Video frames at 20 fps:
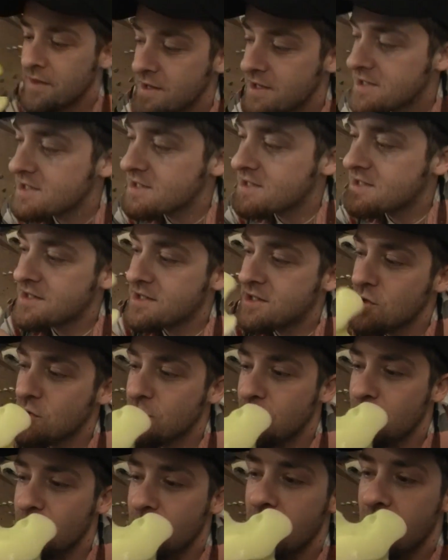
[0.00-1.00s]
this is still
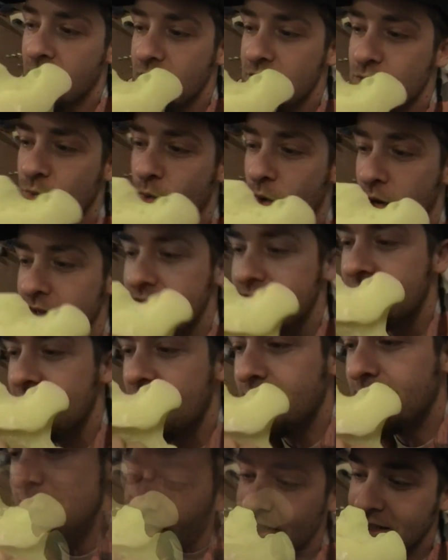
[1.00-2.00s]
from the large 1
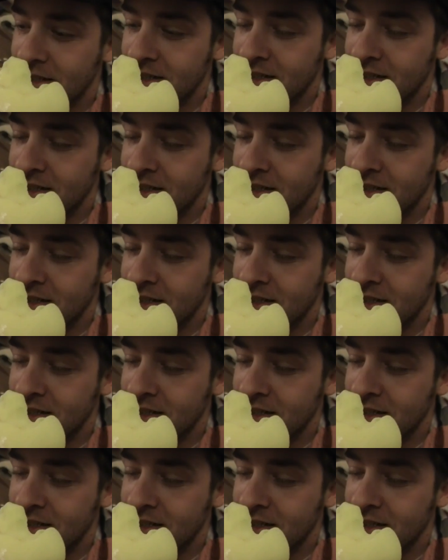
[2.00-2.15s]
set.